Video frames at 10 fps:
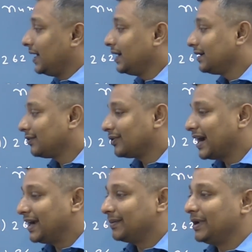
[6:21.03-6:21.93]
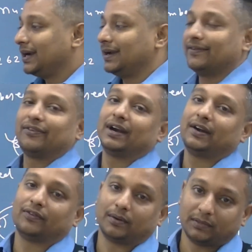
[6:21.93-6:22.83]
it quite bit
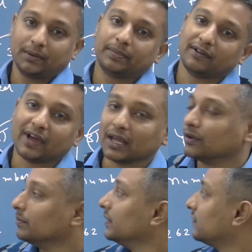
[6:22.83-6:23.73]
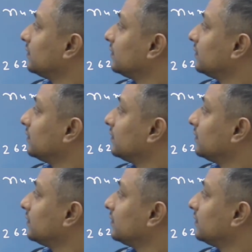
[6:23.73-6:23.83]
different from the PYQ.